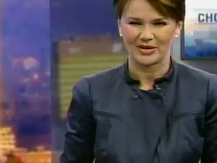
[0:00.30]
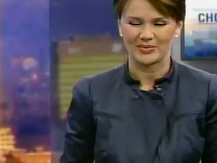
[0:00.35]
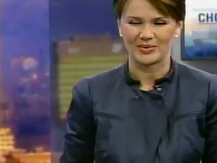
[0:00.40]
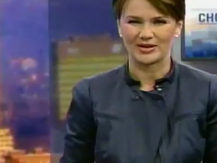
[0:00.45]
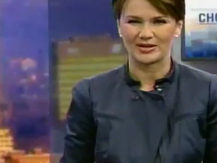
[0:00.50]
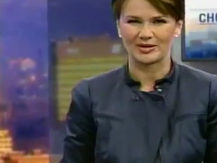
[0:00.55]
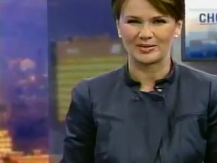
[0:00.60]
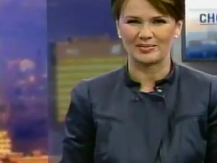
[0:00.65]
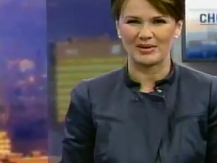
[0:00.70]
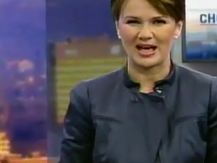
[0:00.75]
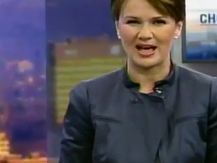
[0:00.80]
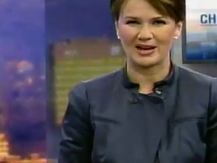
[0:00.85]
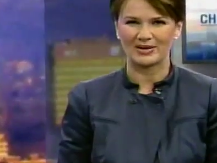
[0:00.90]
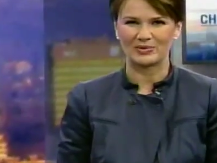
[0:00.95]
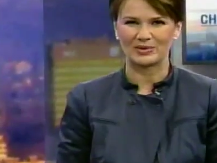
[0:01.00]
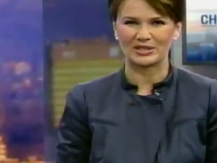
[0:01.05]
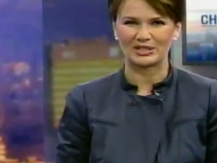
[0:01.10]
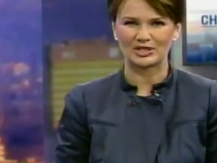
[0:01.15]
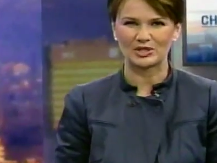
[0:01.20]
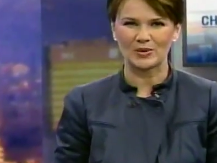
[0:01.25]
Welcome back.
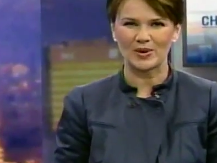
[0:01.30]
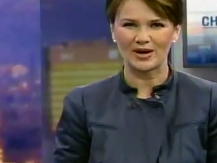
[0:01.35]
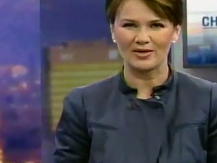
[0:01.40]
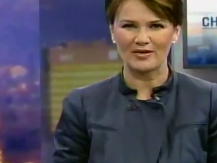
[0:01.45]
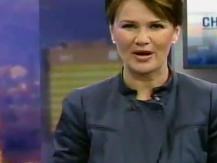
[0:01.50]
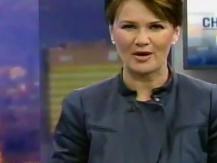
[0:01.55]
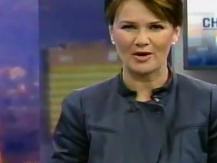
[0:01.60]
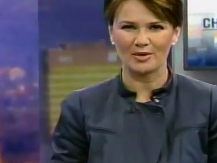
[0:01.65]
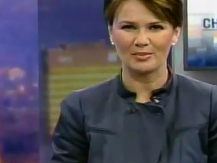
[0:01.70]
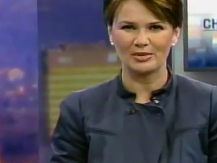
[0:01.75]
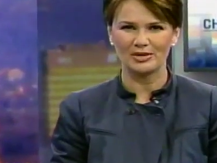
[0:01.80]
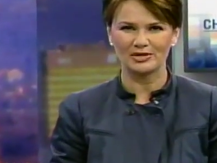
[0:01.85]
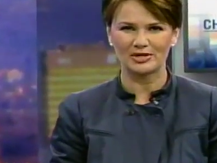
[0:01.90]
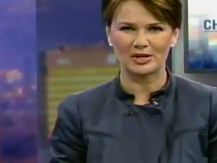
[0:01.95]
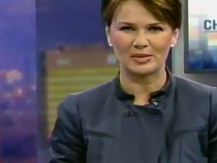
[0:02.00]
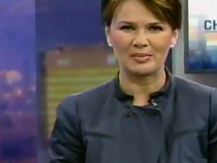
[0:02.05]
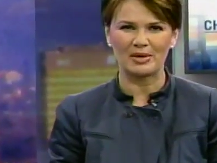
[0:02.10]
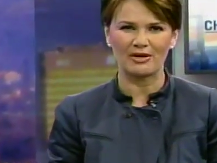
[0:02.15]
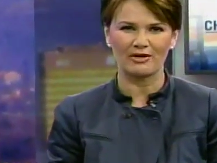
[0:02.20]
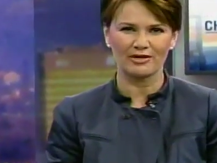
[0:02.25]
Well, a 12-hour
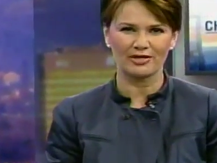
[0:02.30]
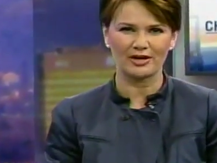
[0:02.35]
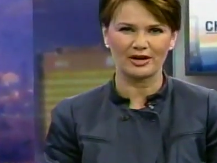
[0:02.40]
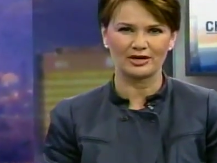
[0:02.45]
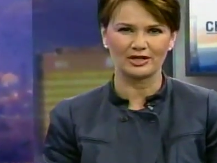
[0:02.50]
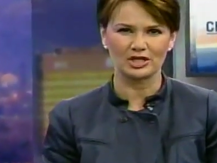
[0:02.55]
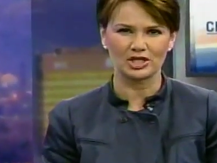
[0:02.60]
music marathon